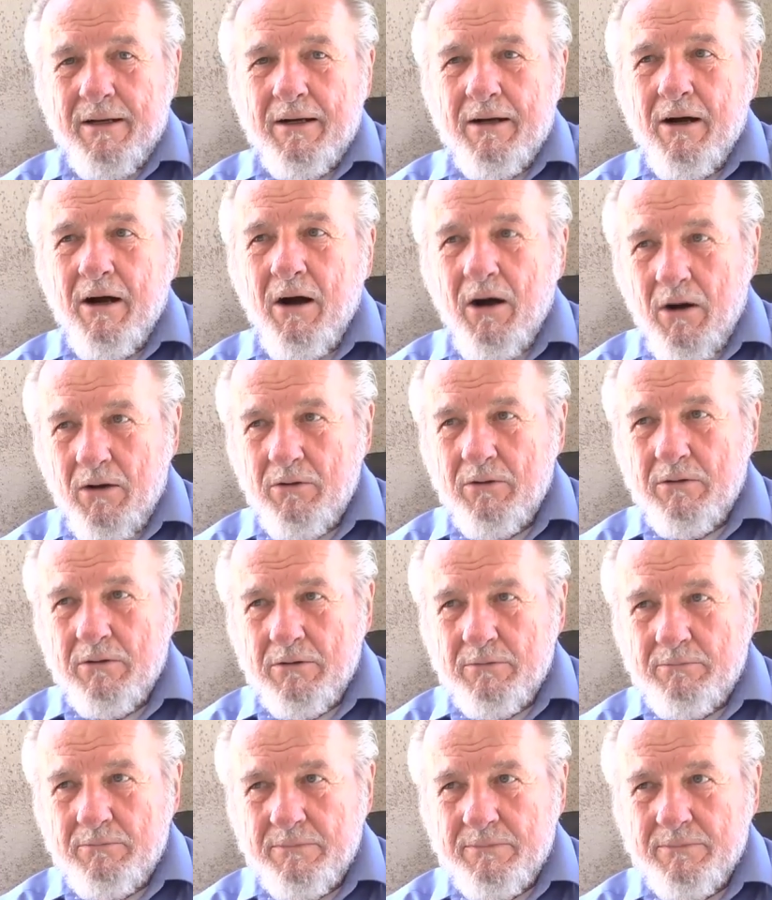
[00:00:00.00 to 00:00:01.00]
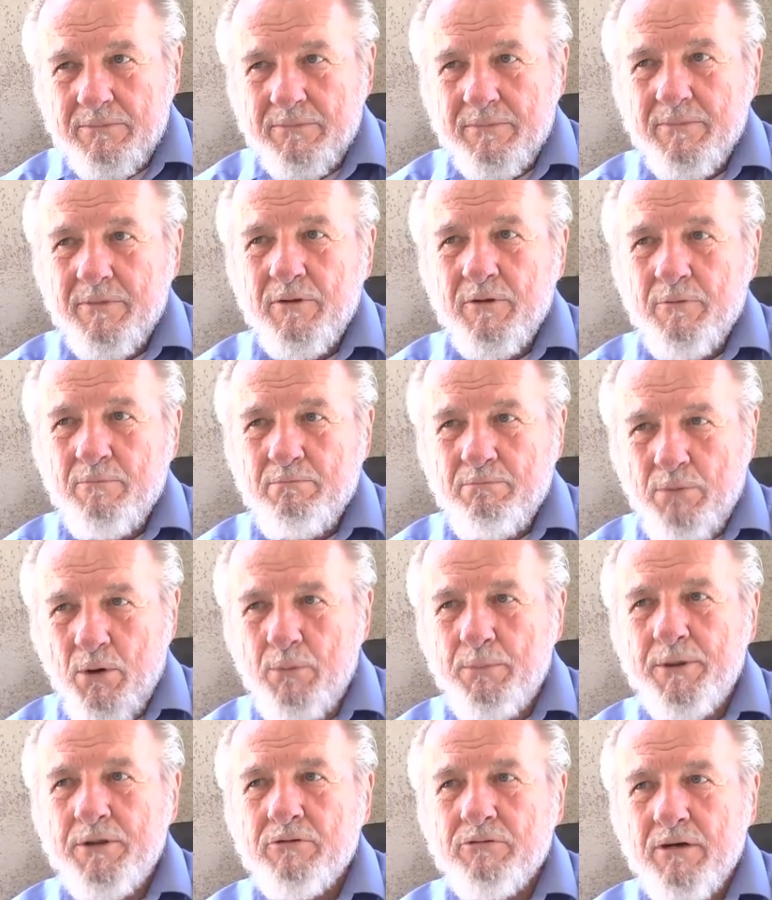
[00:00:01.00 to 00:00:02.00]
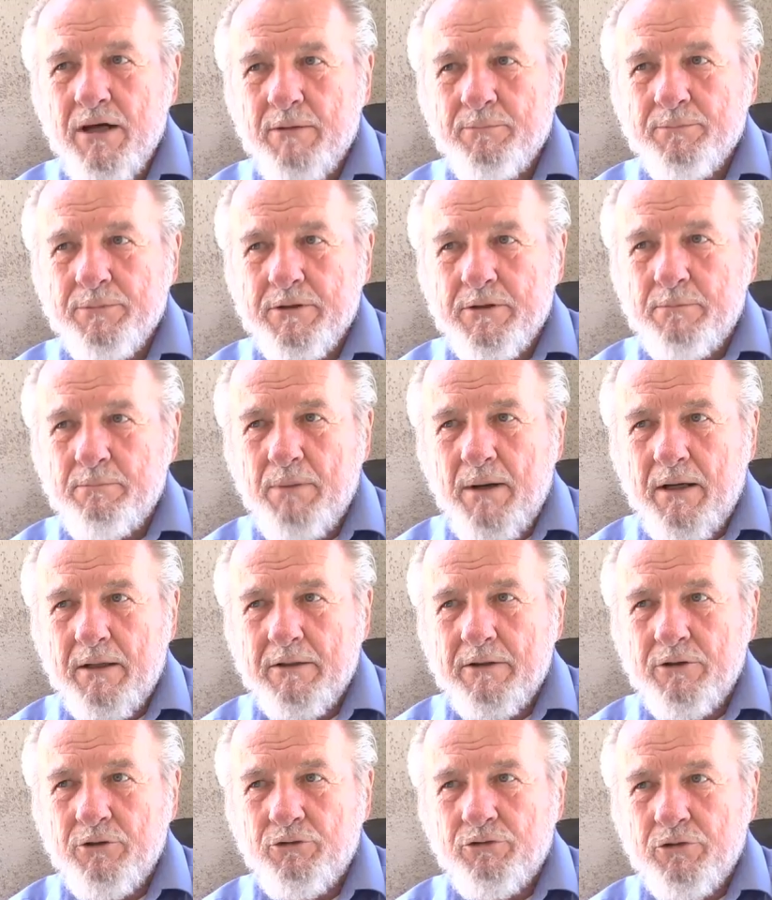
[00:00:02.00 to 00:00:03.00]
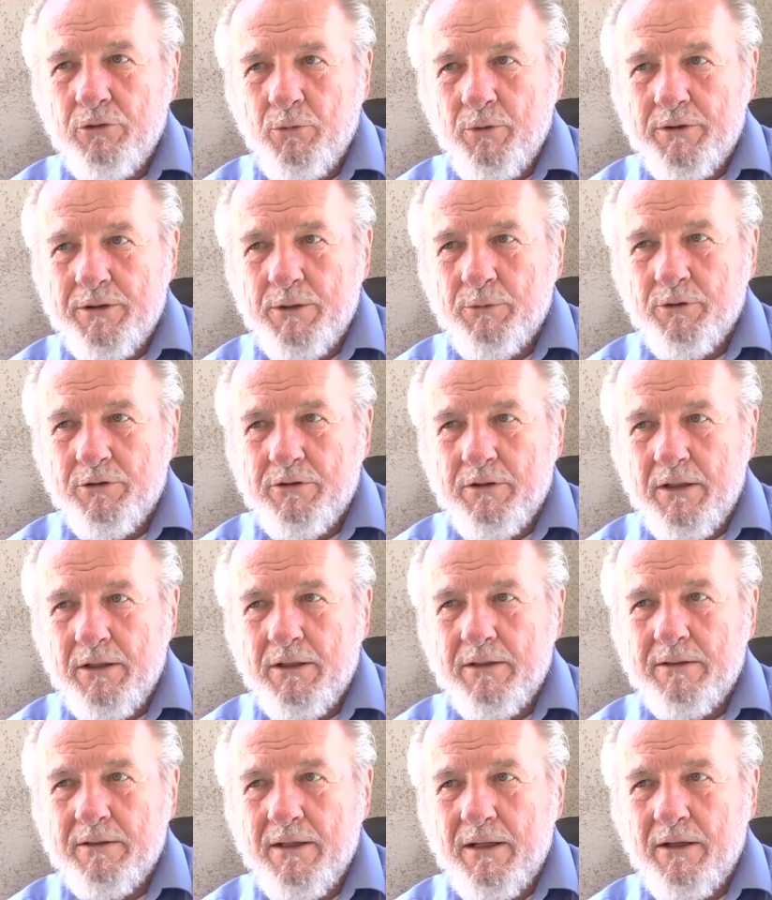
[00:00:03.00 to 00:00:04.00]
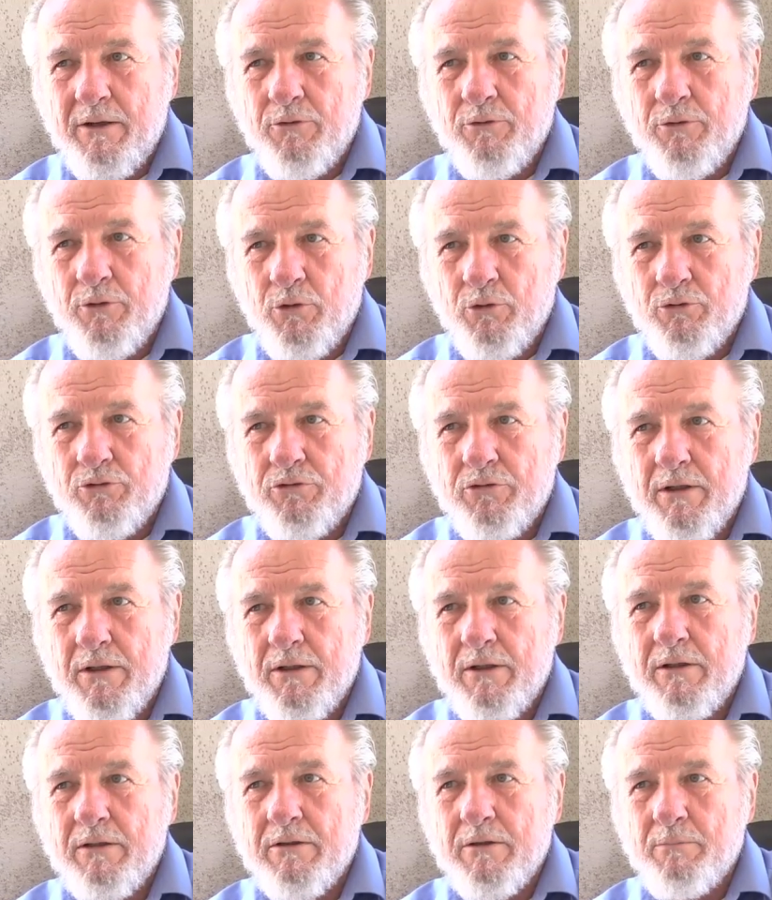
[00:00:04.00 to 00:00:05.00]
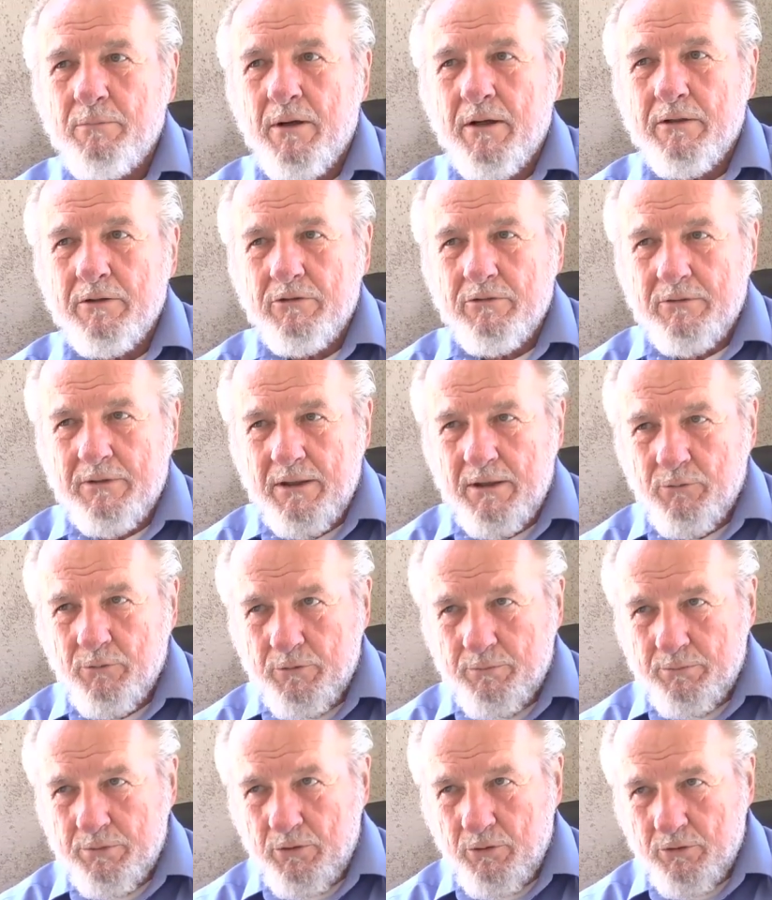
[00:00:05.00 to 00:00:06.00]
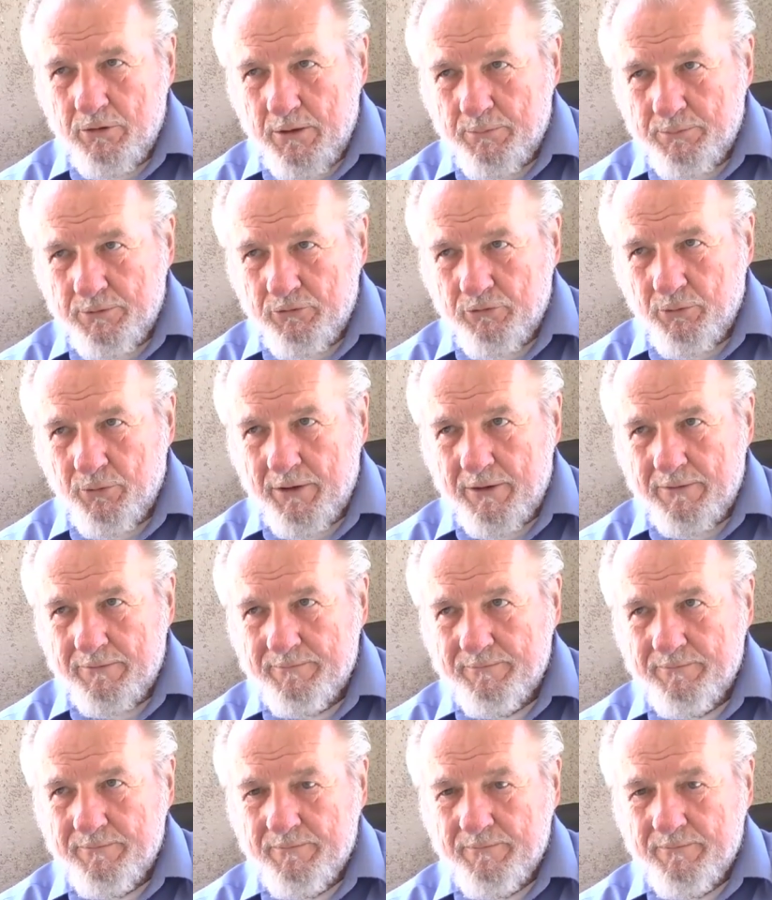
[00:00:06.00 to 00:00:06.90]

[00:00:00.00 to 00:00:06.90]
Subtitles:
hung them, booby-trapped their bodies, so when they were taken down, those taking their bodies down were blown up as well.